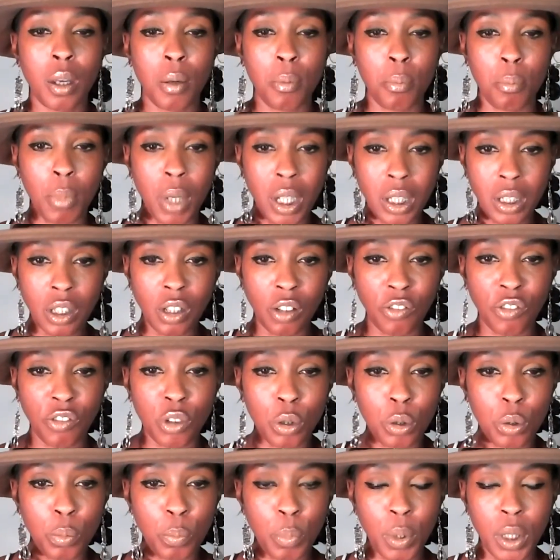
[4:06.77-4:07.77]
Many of
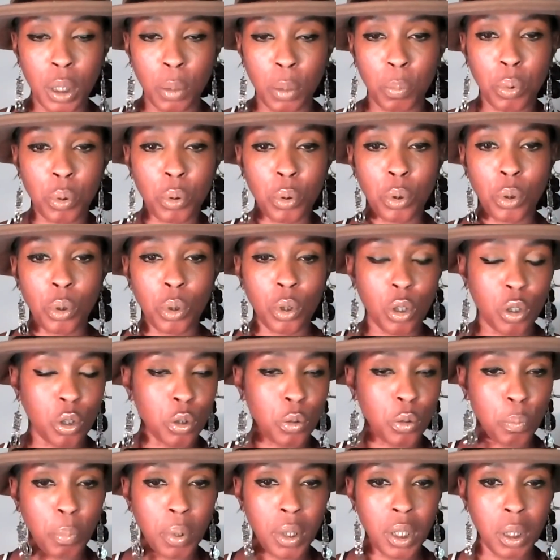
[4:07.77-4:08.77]
you people,
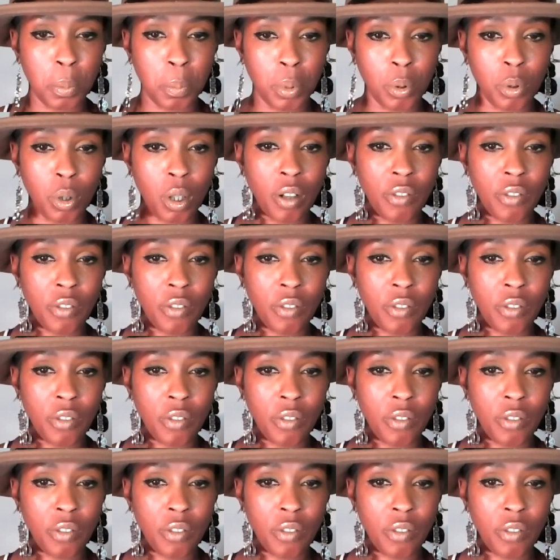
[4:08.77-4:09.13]
good people,